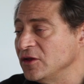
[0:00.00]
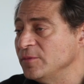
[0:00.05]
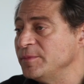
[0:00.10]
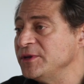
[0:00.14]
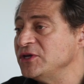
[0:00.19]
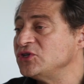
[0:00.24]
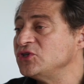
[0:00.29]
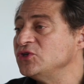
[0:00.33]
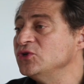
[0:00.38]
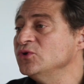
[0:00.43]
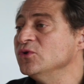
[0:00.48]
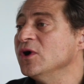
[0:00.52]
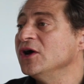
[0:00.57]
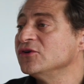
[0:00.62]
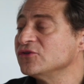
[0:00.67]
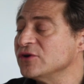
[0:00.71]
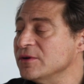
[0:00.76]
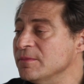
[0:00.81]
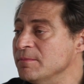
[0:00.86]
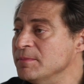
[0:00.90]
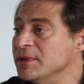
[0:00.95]
There'll be
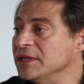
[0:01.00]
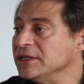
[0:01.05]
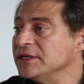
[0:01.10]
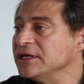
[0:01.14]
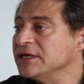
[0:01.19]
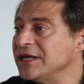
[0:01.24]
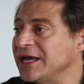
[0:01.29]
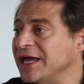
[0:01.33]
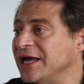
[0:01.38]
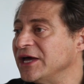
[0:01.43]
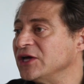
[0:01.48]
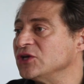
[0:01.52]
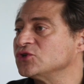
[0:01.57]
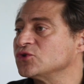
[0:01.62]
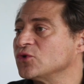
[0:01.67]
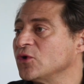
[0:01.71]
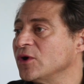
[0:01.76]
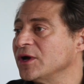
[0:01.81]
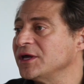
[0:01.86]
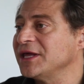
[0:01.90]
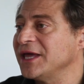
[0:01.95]
200 million
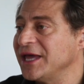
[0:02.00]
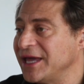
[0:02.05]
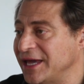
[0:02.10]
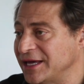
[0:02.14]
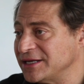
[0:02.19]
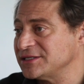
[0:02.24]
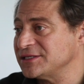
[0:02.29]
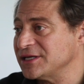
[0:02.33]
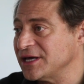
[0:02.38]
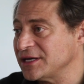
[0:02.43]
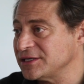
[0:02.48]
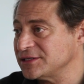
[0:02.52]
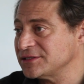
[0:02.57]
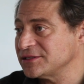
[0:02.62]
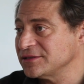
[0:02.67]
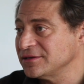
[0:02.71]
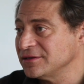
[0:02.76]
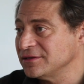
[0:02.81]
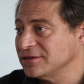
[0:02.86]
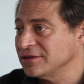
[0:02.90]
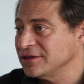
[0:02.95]
Android handsets.
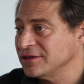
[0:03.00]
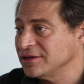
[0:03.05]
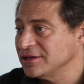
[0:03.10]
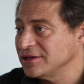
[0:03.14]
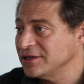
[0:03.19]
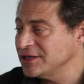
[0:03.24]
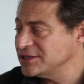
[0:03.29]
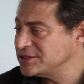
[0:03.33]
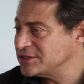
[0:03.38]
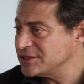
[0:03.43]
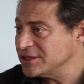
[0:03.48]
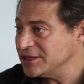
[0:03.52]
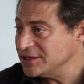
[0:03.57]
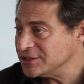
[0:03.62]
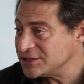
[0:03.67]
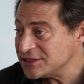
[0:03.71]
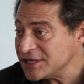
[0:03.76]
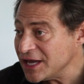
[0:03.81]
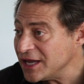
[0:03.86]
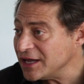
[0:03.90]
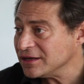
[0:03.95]
It's
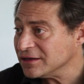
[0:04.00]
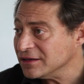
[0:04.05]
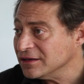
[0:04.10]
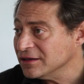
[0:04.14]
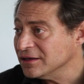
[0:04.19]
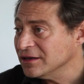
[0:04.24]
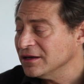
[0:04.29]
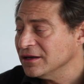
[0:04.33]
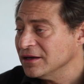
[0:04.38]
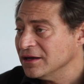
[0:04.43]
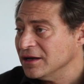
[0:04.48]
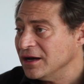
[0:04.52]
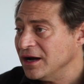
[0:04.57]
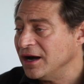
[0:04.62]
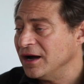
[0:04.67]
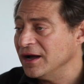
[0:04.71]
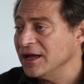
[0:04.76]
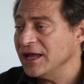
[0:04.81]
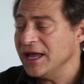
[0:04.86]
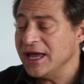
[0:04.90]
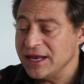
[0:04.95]
insane. Yeah.
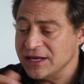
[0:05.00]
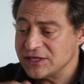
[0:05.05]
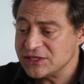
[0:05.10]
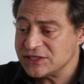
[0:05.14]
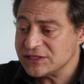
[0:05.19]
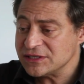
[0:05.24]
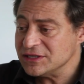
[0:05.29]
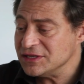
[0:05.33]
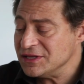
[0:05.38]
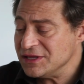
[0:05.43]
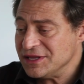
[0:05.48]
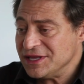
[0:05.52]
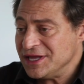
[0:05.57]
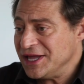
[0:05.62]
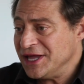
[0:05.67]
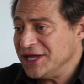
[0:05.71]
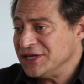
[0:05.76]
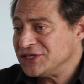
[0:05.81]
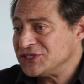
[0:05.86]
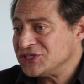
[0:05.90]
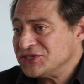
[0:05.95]
And
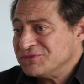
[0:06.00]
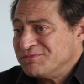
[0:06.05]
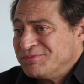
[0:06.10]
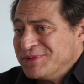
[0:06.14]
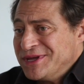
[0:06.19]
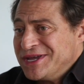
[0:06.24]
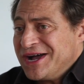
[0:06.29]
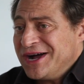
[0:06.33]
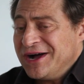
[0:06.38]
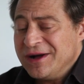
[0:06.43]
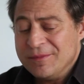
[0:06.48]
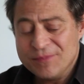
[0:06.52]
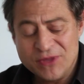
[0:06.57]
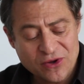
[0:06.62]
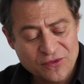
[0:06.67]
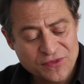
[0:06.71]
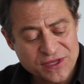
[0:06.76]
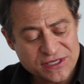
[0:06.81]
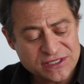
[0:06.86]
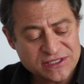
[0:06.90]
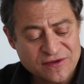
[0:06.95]
it's become, you
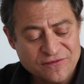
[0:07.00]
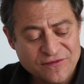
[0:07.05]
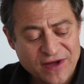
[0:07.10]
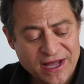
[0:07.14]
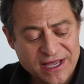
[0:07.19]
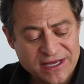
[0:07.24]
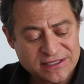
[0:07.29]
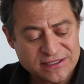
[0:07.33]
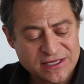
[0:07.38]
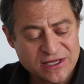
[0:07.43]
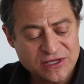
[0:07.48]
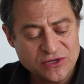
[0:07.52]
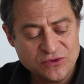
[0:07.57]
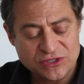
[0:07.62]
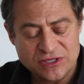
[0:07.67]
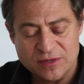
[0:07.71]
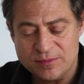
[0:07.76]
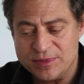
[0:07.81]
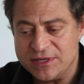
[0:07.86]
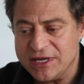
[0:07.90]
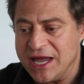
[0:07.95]
know, this device that
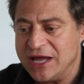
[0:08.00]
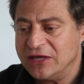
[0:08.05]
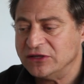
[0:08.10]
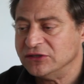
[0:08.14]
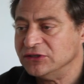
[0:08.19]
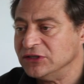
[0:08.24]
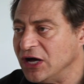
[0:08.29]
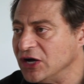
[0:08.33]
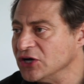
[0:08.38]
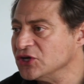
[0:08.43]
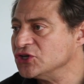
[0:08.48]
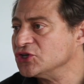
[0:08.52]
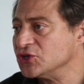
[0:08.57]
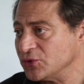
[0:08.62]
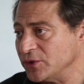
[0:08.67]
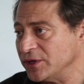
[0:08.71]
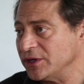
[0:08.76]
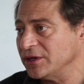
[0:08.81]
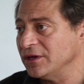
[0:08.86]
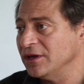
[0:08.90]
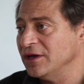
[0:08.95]
used to be a
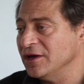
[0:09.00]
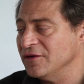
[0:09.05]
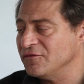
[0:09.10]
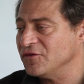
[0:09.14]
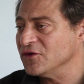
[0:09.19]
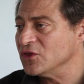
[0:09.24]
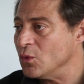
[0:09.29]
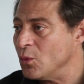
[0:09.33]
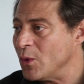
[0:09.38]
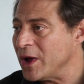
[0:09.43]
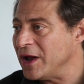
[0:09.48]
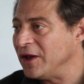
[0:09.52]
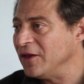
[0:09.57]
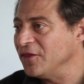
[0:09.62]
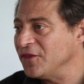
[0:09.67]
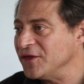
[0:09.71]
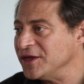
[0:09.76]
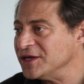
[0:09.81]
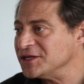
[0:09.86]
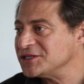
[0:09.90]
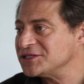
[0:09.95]
luxury for the
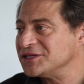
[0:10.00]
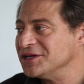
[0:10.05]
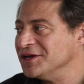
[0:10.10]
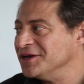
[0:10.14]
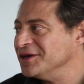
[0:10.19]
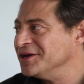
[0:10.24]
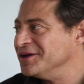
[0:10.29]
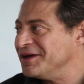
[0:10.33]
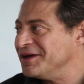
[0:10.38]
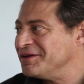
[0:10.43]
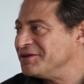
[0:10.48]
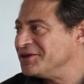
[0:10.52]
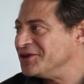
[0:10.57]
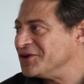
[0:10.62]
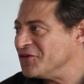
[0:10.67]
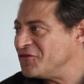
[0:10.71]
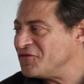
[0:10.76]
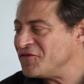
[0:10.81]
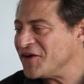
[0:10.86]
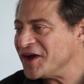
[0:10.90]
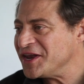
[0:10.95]
wealthiest, you
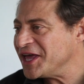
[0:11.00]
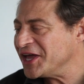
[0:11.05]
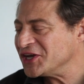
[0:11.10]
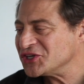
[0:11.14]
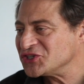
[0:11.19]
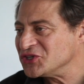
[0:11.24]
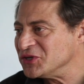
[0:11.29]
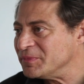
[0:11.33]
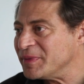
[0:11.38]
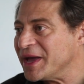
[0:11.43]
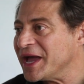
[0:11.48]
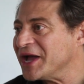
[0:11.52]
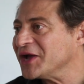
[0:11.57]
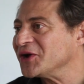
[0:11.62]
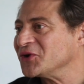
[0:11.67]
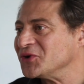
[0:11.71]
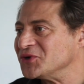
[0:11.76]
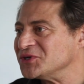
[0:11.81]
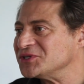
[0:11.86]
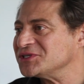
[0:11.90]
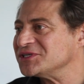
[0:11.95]
know, financial
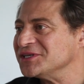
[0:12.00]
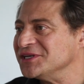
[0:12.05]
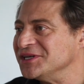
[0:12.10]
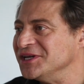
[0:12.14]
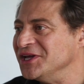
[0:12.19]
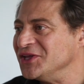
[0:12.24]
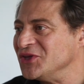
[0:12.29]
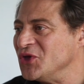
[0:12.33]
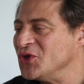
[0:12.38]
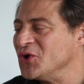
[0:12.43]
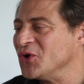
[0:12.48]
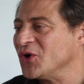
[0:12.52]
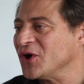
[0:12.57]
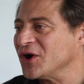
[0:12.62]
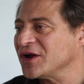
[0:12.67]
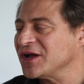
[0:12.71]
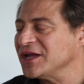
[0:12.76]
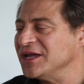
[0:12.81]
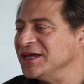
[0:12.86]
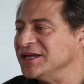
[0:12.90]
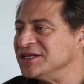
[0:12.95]
bankers in New
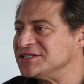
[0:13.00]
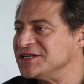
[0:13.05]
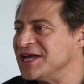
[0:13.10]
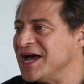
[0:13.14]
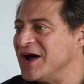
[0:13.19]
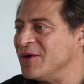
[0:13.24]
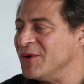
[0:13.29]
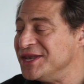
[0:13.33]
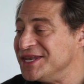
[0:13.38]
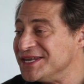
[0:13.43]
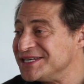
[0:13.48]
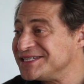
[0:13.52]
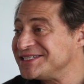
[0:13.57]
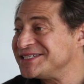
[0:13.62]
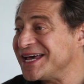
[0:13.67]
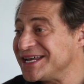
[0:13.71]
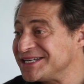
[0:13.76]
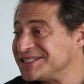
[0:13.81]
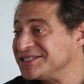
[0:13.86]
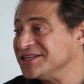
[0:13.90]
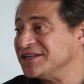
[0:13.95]
York is now a
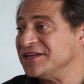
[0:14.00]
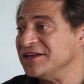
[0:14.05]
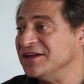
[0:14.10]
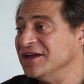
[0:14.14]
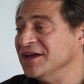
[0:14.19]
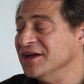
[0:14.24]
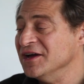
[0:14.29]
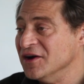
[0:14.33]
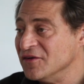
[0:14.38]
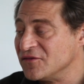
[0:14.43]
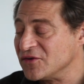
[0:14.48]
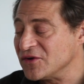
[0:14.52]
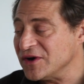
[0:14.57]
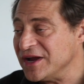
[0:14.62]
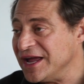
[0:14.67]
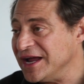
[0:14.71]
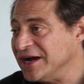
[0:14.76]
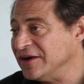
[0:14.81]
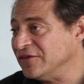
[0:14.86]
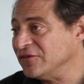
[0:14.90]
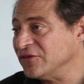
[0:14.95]
necessity for
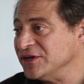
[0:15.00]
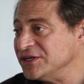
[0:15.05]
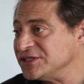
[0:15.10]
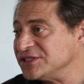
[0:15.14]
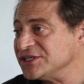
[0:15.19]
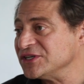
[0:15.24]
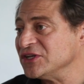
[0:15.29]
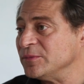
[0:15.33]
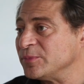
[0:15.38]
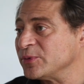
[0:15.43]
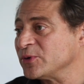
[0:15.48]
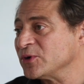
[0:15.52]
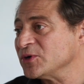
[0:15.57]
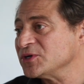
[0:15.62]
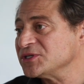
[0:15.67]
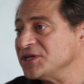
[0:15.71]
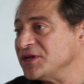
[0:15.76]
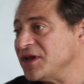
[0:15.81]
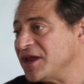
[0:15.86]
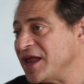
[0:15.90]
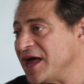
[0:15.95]
every single
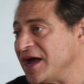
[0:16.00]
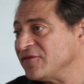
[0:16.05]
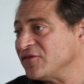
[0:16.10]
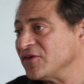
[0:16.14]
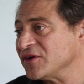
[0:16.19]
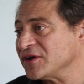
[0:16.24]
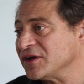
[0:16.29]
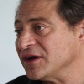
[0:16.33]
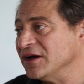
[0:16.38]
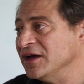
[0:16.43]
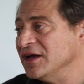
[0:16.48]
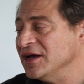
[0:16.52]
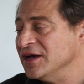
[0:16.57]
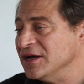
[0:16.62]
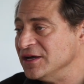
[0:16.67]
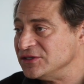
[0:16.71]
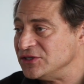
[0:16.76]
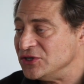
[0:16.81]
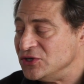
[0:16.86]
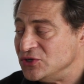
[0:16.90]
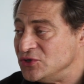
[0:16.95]
person in Africa
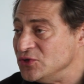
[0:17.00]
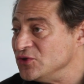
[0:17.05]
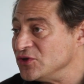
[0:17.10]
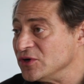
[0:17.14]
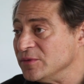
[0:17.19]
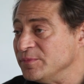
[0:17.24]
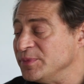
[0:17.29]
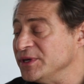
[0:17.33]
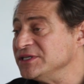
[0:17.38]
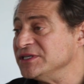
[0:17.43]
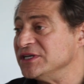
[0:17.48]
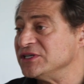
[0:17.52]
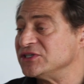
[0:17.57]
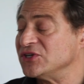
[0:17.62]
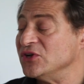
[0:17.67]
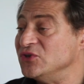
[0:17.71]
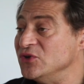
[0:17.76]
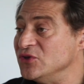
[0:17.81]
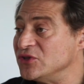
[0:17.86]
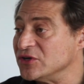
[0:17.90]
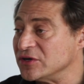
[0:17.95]
to do their business,
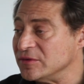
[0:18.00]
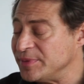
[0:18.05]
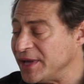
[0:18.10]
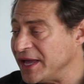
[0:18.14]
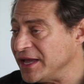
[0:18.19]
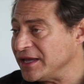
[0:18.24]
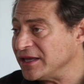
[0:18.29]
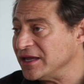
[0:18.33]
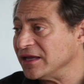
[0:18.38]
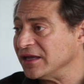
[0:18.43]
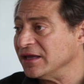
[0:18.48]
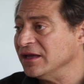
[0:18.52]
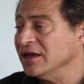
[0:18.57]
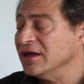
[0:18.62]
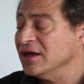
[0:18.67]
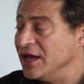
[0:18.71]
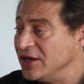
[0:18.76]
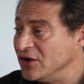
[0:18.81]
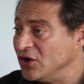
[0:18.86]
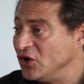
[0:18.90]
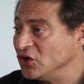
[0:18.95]
to do their banking,
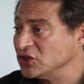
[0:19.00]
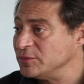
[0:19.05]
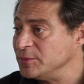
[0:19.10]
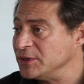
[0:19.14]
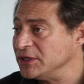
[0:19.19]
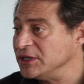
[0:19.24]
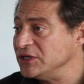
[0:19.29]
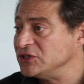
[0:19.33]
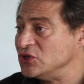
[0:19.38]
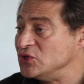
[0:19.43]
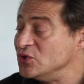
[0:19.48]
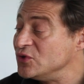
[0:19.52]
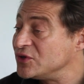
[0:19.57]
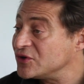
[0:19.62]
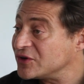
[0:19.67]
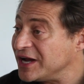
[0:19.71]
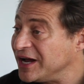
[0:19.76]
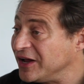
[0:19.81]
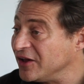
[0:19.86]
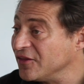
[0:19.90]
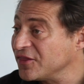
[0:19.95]
and ultimately to do
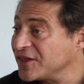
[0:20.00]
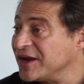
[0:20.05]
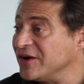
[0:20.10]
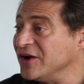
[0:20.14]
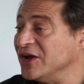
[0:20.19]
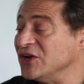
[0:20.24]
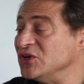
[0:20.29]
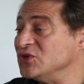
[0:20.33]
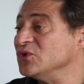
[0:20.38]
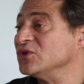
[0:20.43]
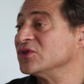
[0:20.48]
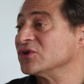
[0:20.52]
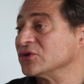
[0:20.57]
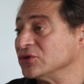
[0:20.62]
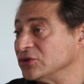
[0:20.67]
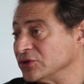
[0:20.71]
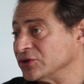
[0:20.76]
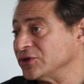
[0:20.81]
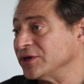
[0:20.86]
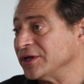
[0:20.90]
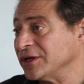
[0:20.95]
their healthcare and do their
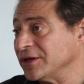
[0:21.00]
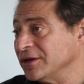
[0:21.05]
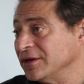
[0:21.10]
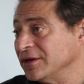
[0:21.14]
learning.